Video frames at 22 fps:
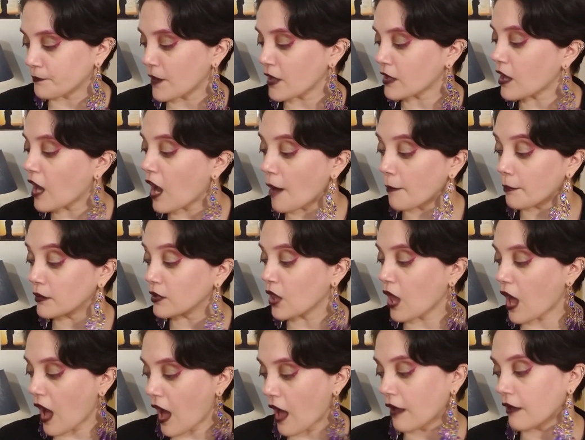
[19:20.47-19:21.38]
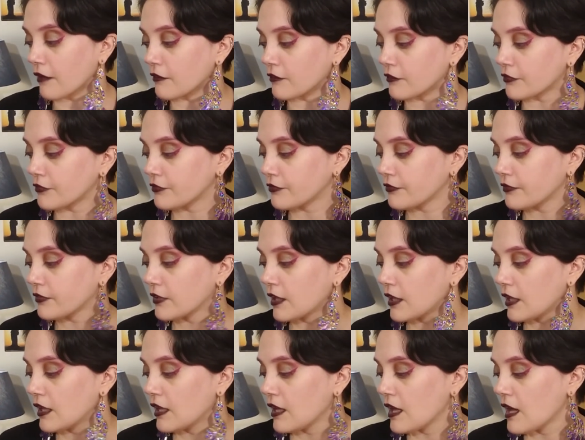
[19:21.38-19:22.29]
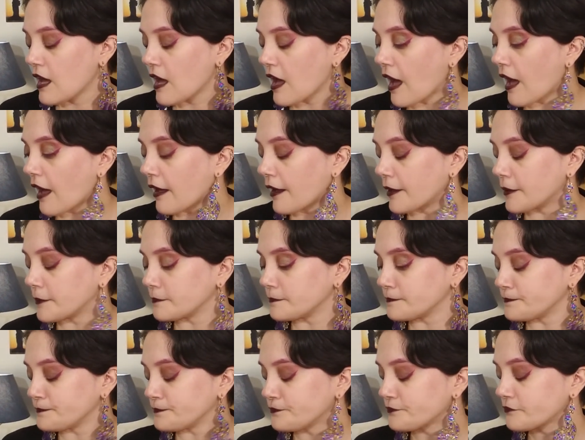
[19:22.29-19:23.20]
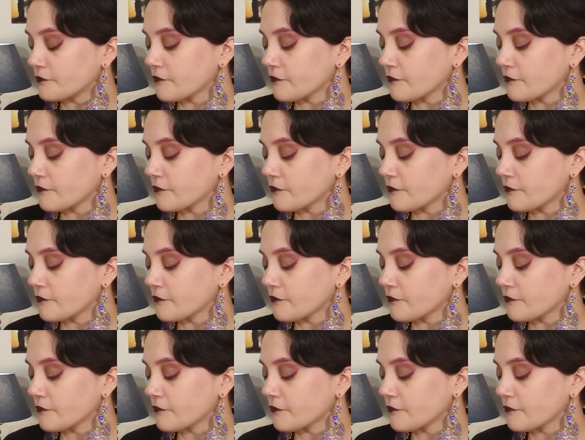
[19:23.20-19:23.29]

a couple of um,